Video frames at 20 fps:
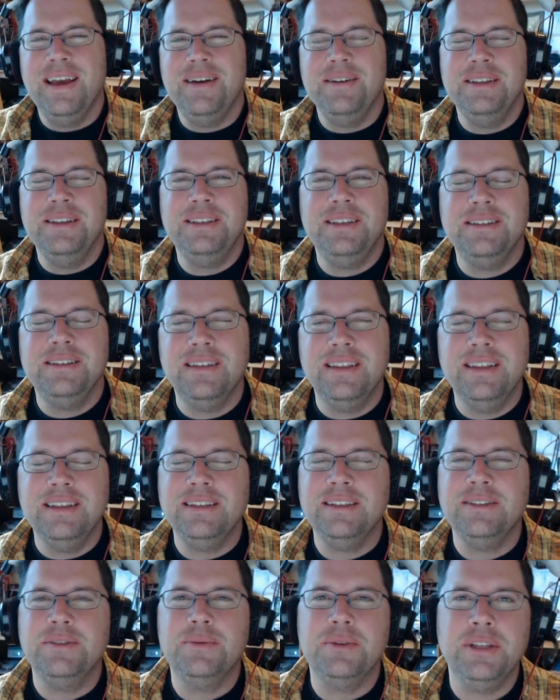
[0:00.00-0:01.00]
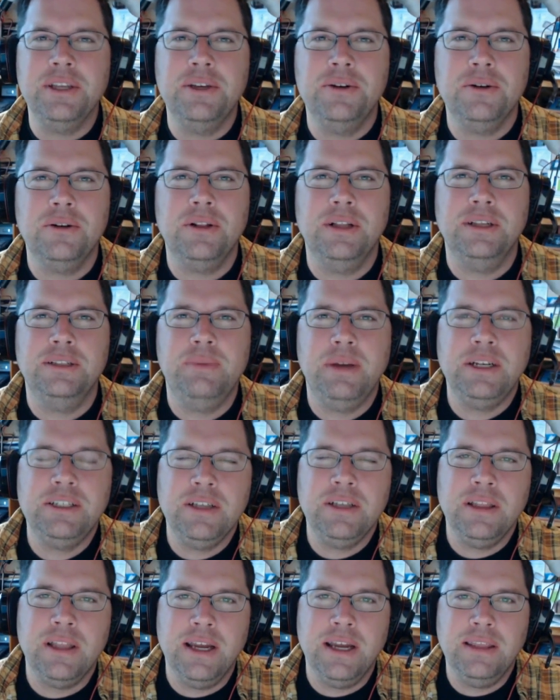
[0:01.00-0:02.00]
yeah, this is this is really cool,
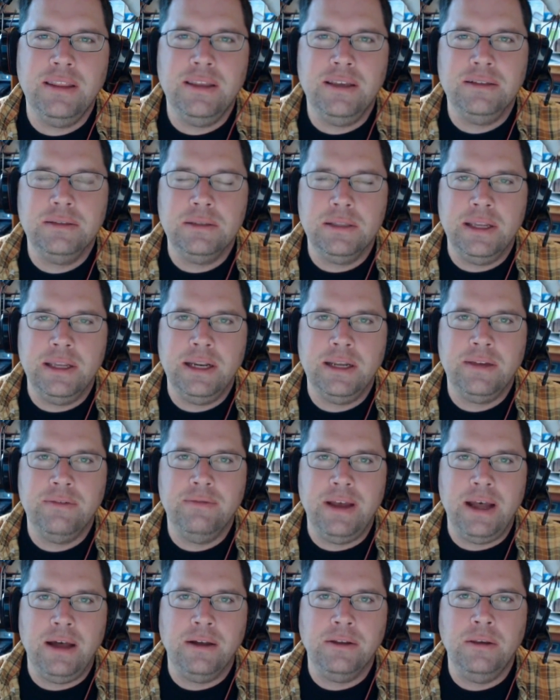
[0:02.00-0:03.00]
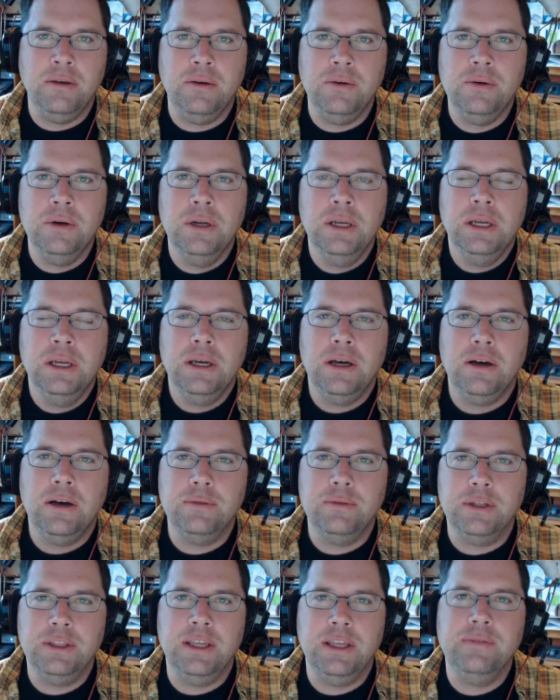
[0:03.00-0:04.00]
especially like the aesthetic value
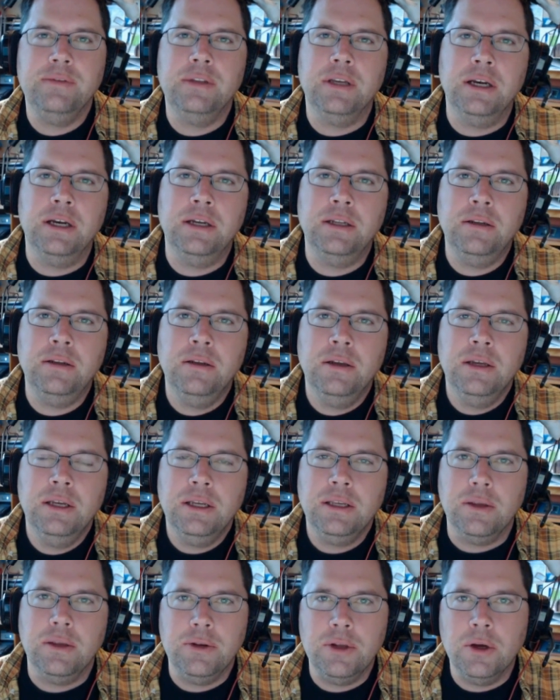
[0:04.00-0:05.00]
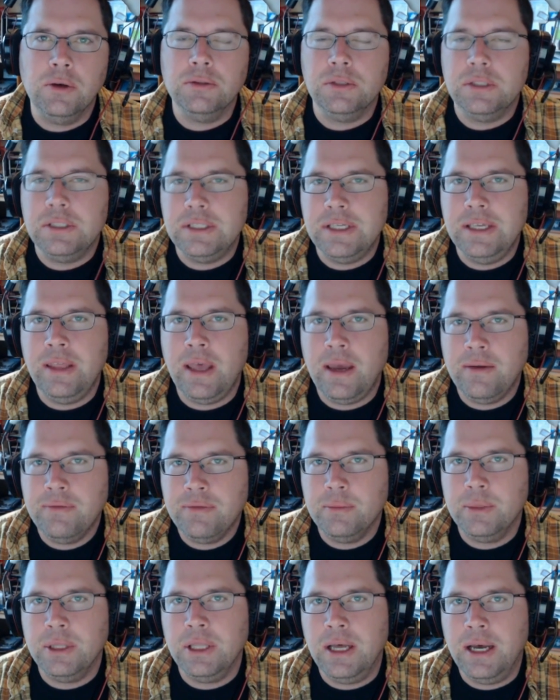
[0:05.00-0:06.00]
of what they've done you don't see that
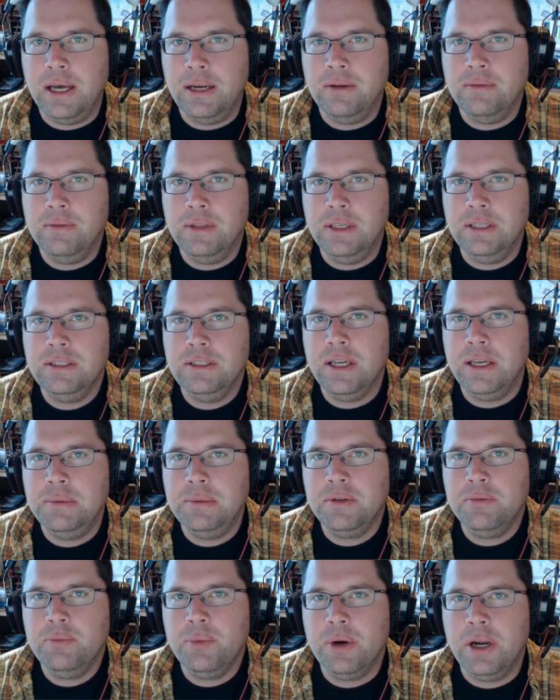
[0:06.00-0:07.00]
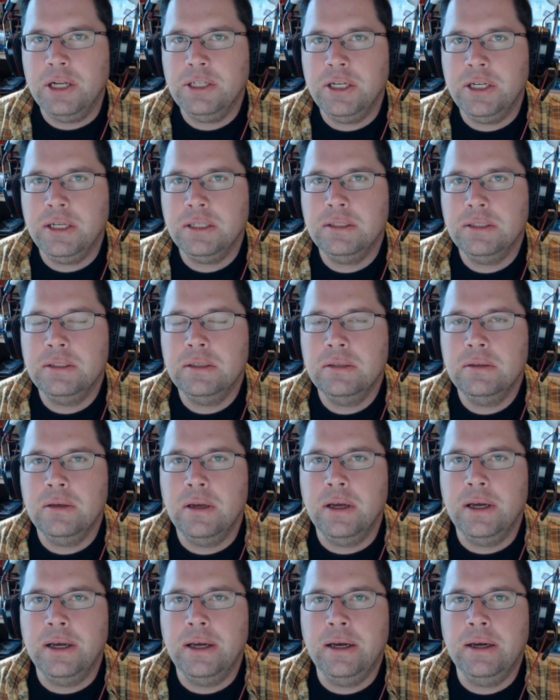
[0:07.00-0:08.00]
from a lot of these types of projects.
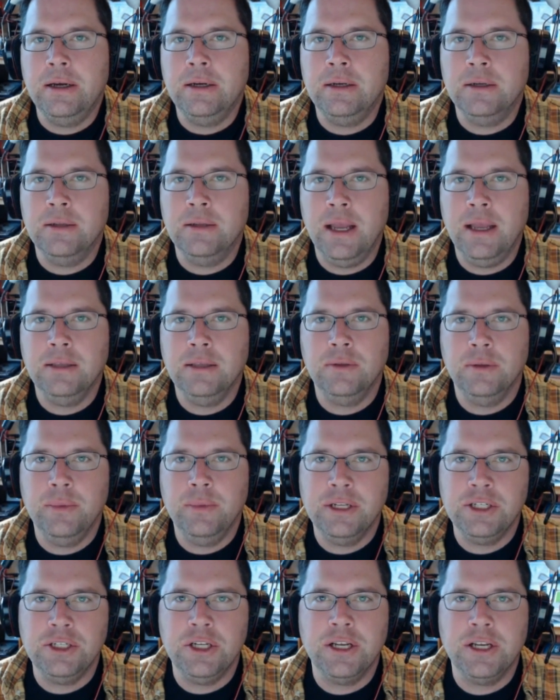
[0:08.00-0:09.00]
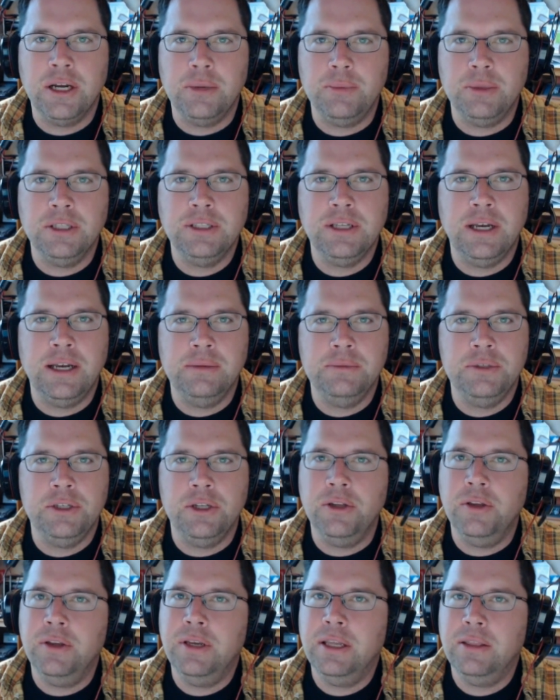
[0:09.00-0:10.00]
Uh, as I've mentioned a couple of times,
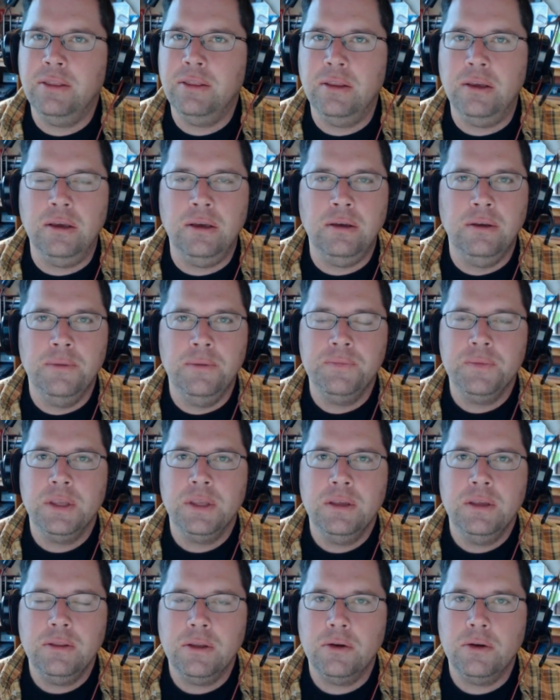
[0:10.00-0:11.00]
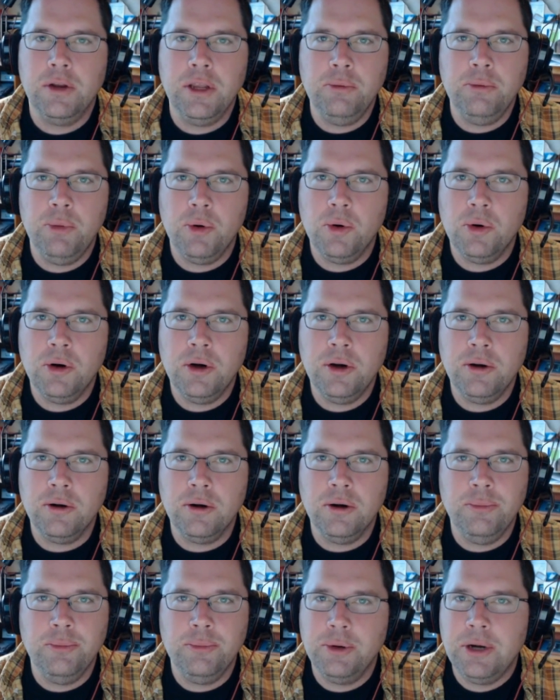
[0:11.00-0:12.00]
you know, you get the the green board,
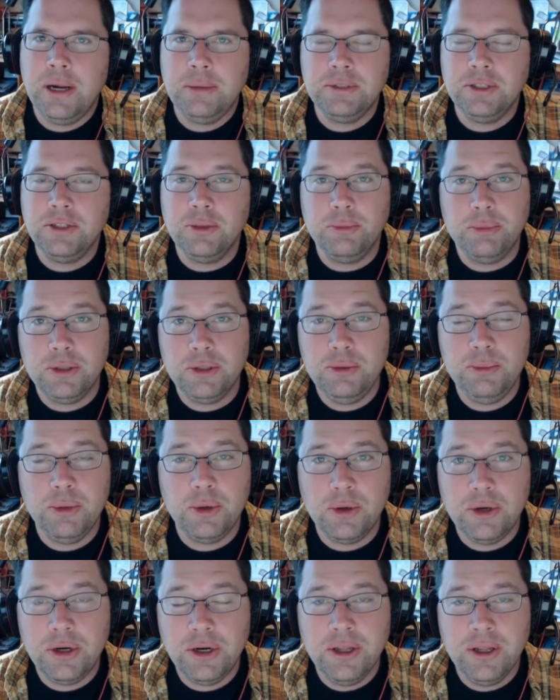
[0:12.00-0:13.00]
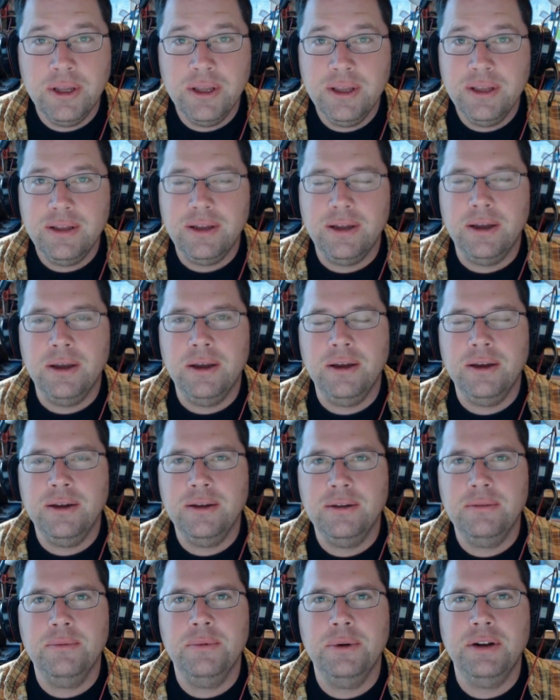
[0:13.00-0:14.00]
or perhaps it's a blue board,
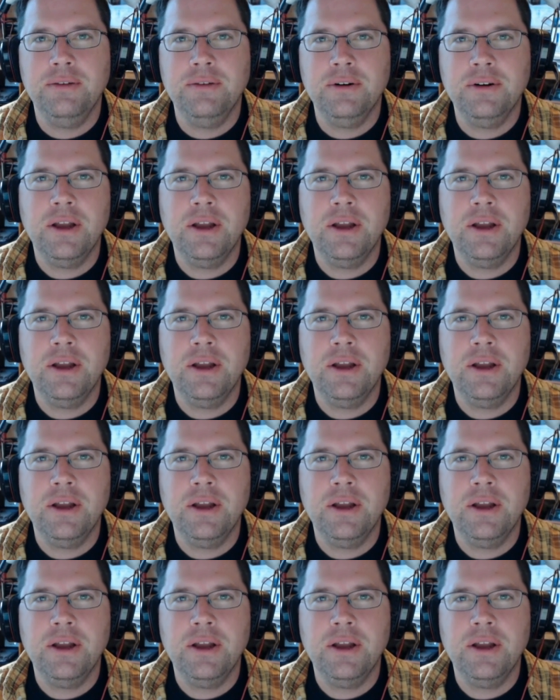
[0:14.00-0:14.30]
uh, whatever